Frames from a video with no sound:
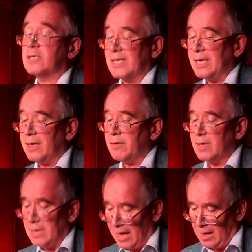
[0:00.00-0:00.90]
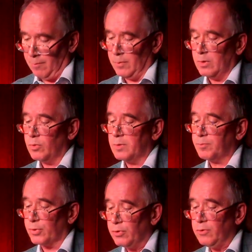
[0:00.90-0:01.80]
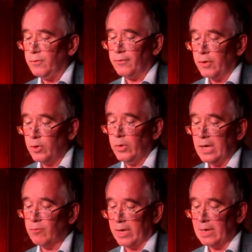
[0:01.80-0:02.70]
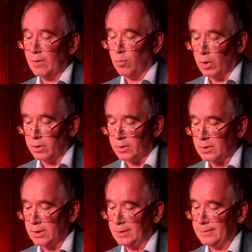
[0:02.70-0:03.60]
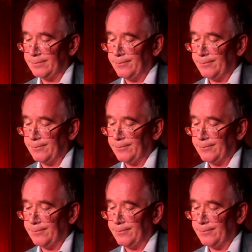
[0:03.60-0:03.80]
Seeing the name would prove who he really was.